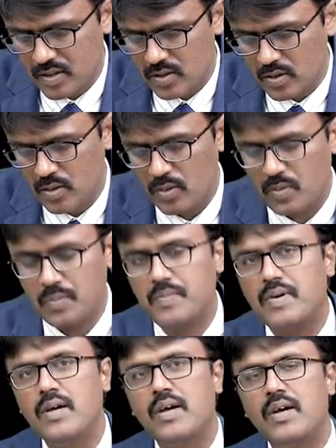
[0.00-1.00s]
So
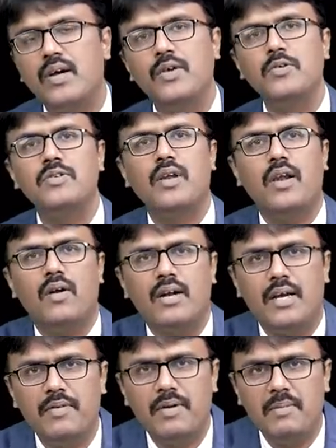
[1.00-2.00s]
usually
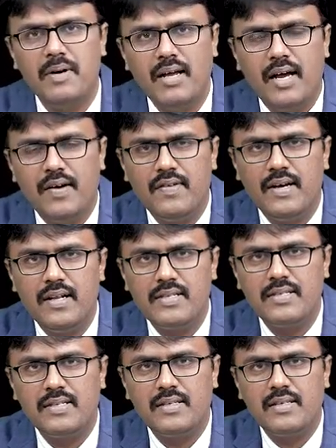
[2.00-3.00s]
not everybody have the
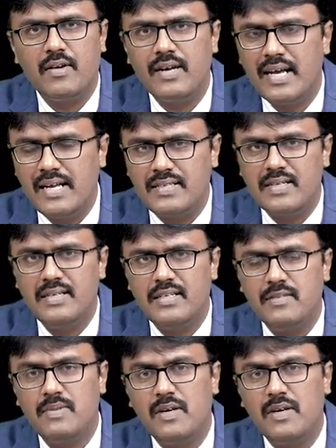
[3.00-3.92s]
ulcer or gastritis,